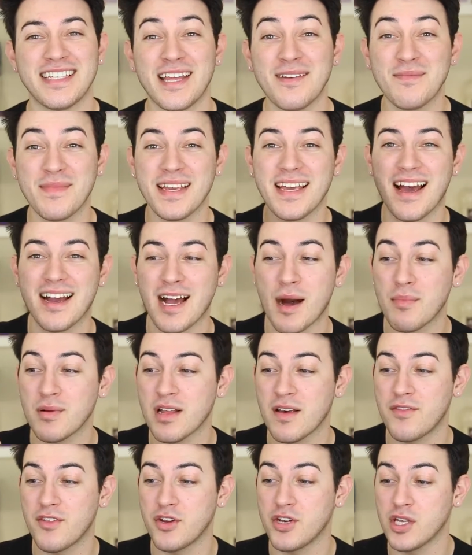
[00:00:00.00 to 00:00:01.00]
send me a
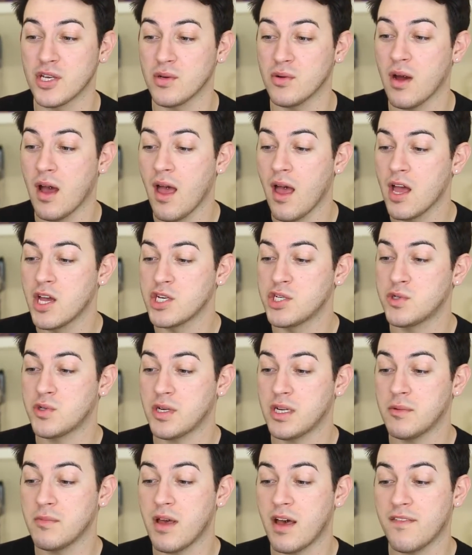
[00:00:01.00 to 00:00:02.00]
couple of their new
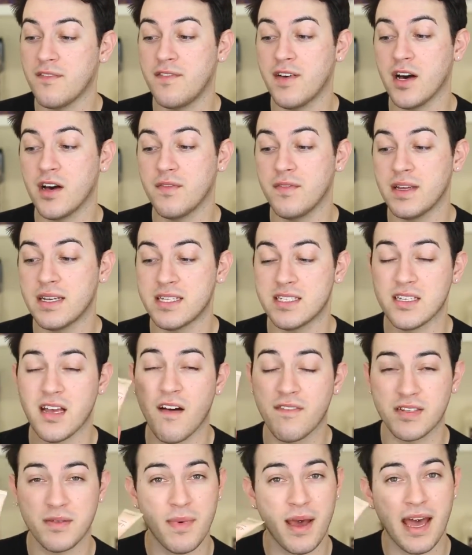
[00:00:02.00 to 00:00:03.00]
Dream Velvet
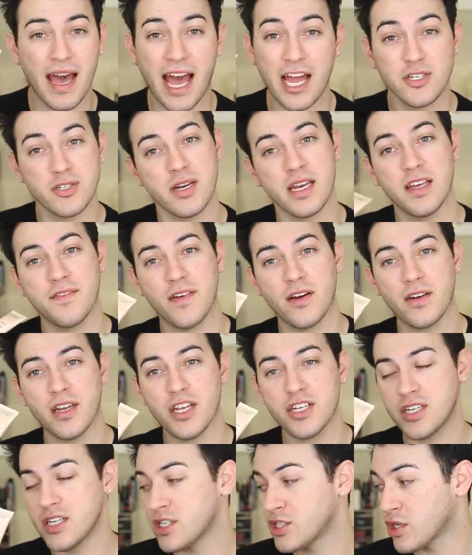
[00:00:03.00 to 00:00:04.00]
Soft Matte Hydrating
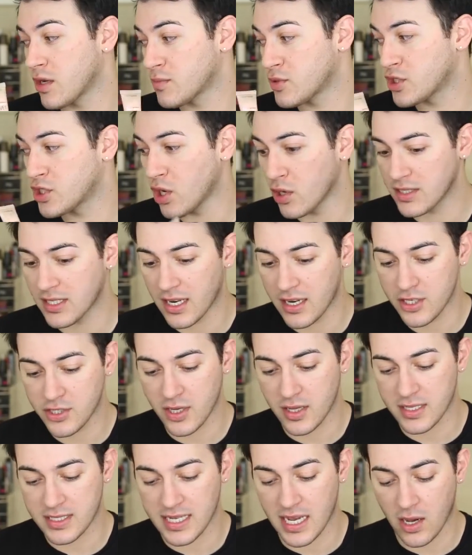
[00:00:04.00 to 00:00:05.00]
Foundation. So I'm so excited
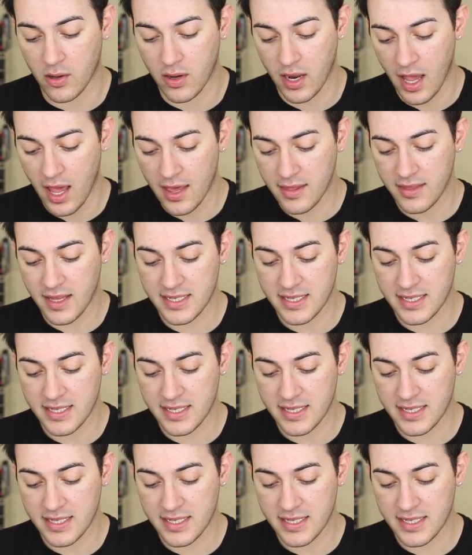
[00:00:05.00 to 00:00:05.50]
try this out.